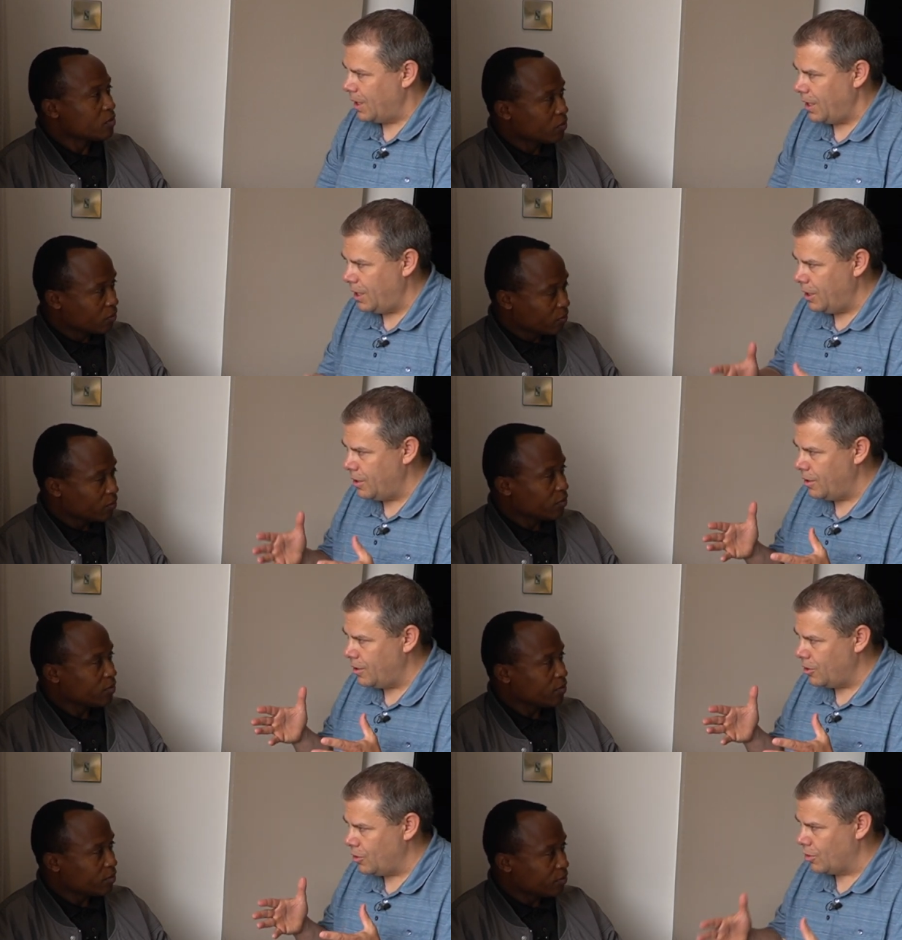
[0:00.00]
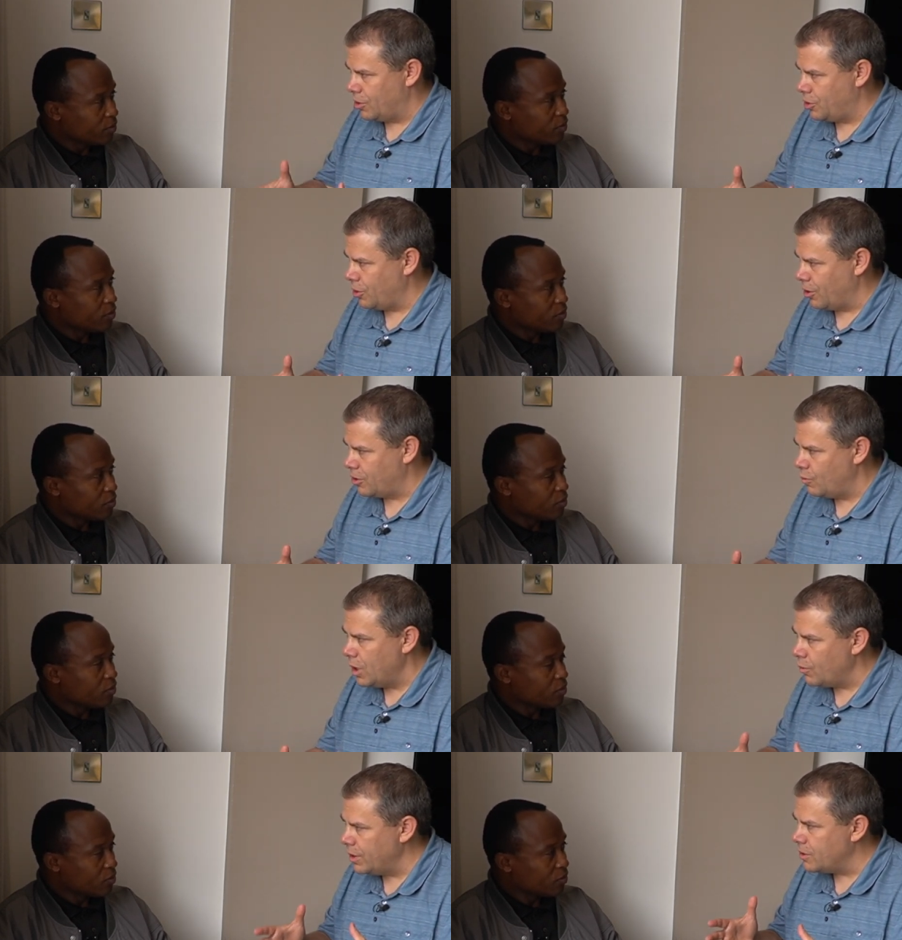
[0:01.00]
Speaker 1: in your church?
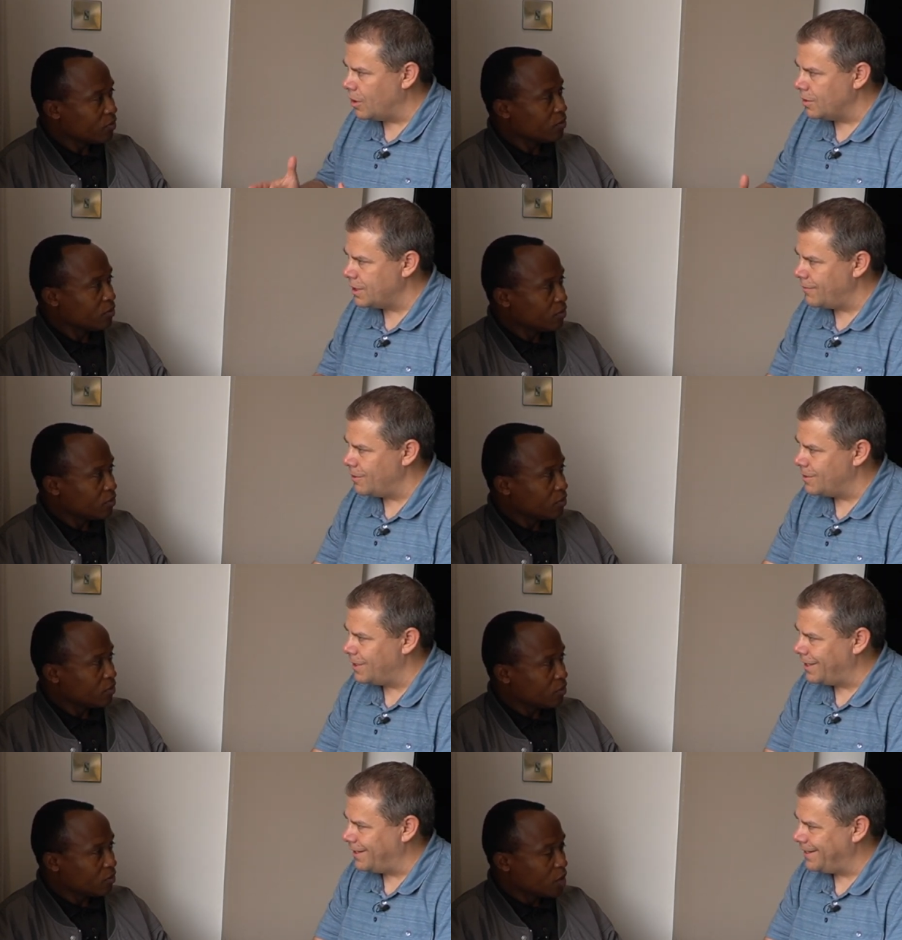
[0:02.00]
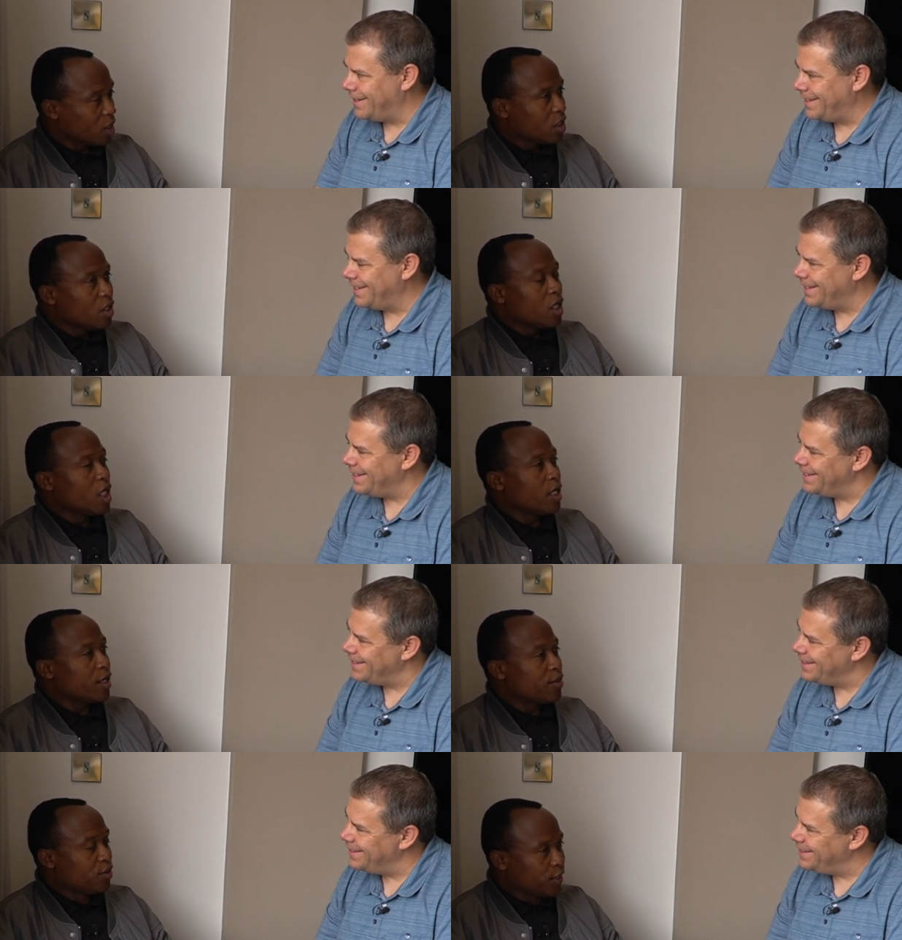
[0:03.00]
What results have you seen?
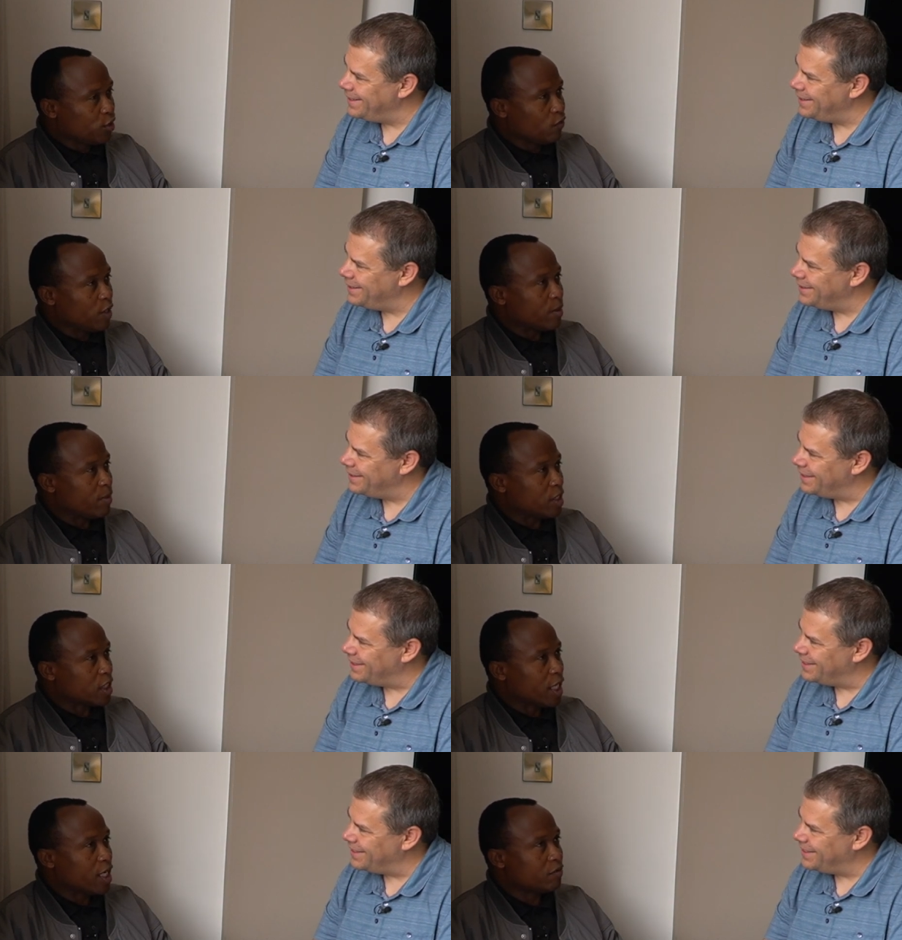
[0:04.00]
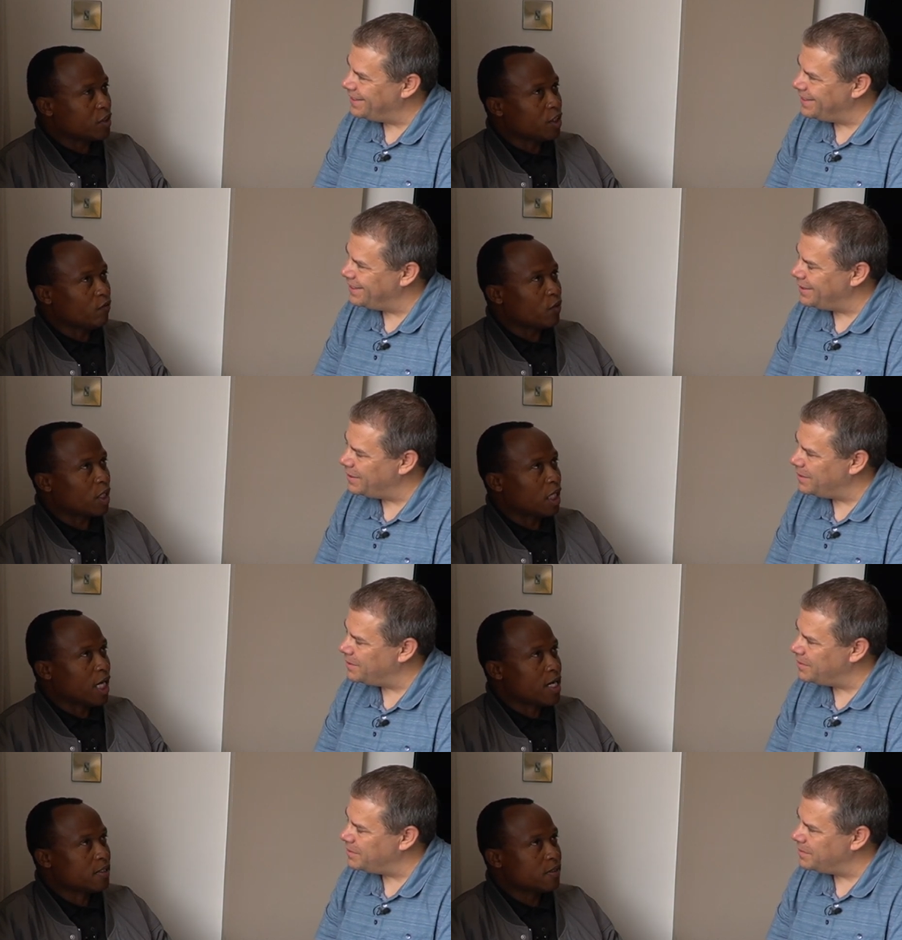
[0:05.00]
Speaker 2: Thank you very much. I have seen for the
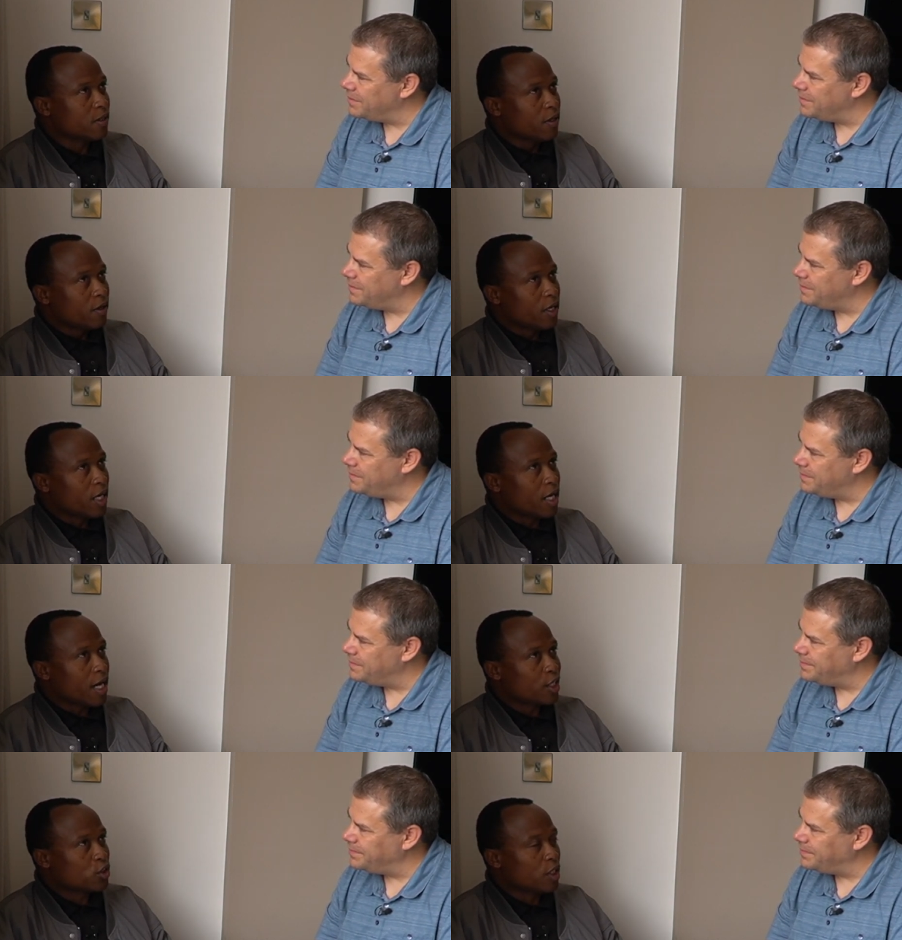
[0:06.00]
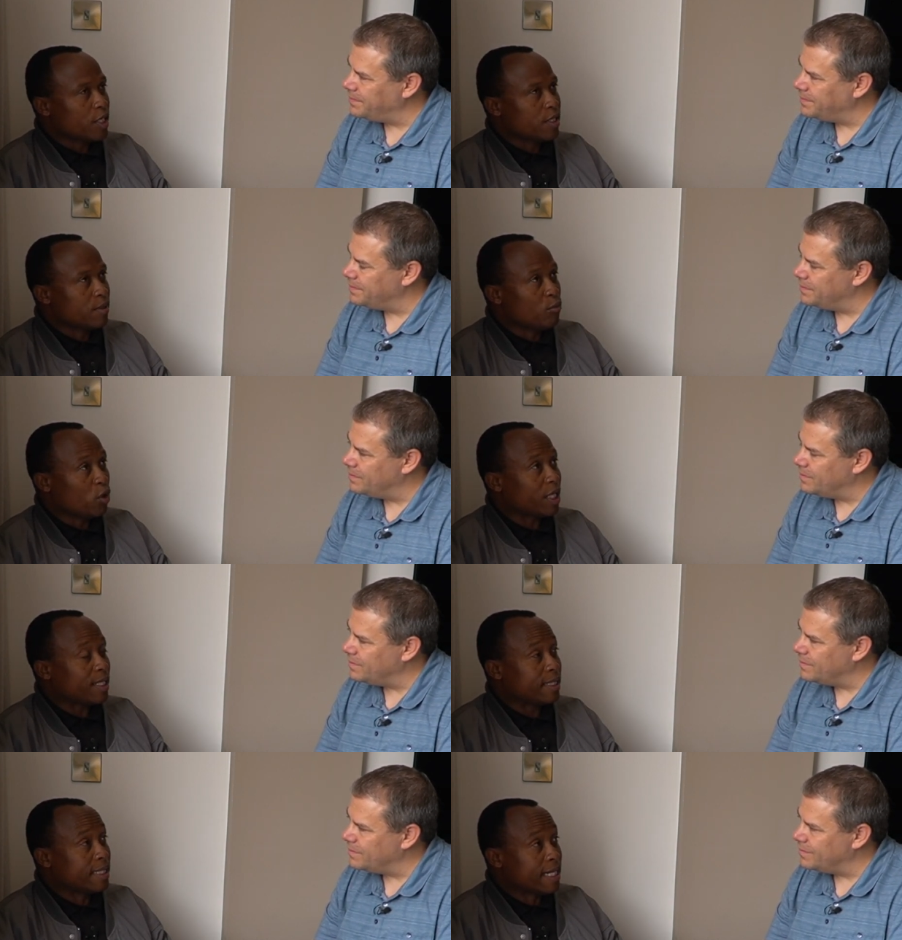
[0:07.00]
last actually more
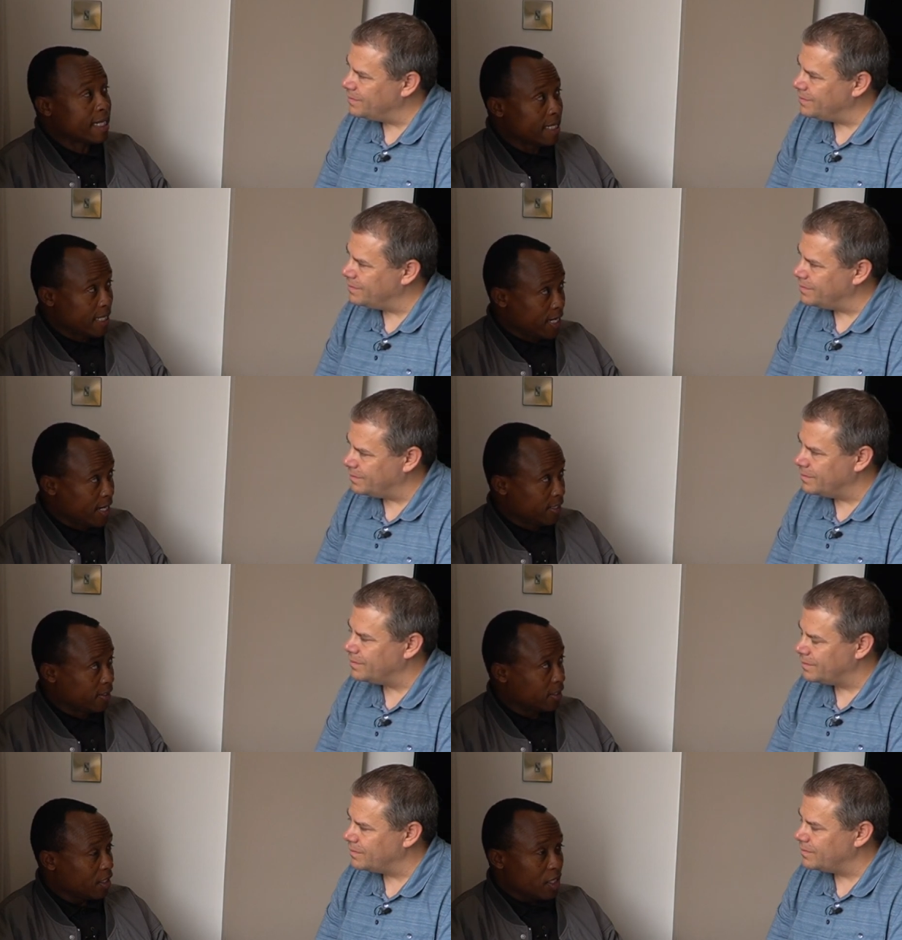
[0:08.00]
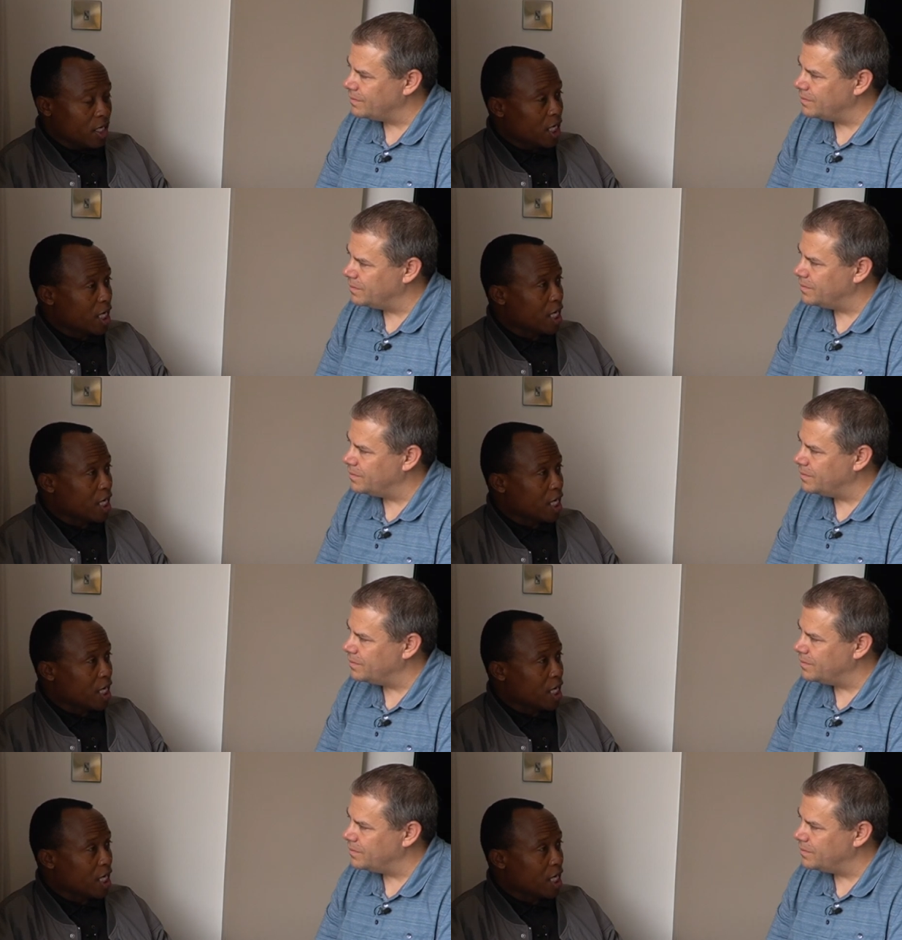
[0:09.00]
than 3 years, I